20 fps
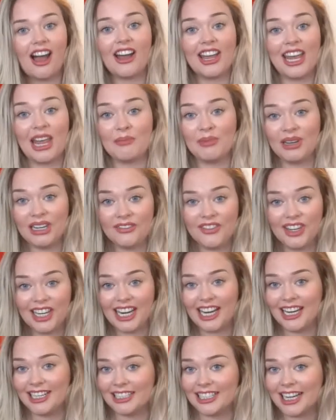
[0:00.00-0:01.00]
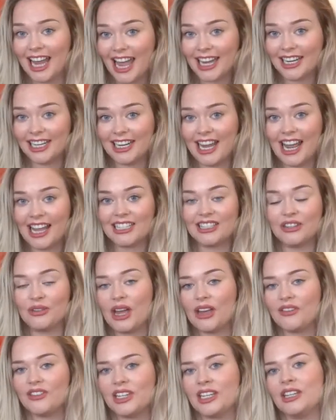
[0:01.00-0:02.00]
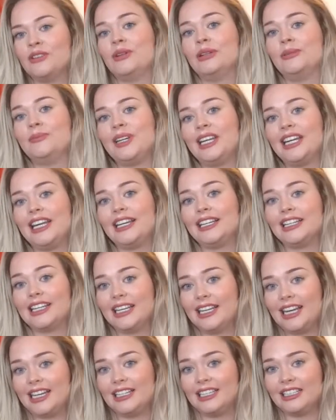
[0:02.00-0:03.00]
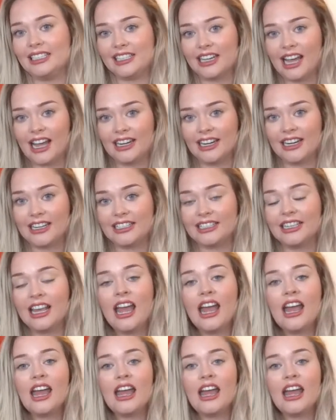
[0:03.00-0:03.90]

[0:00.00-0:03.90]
I am living in Canada, so everything will be in Canadian dollars.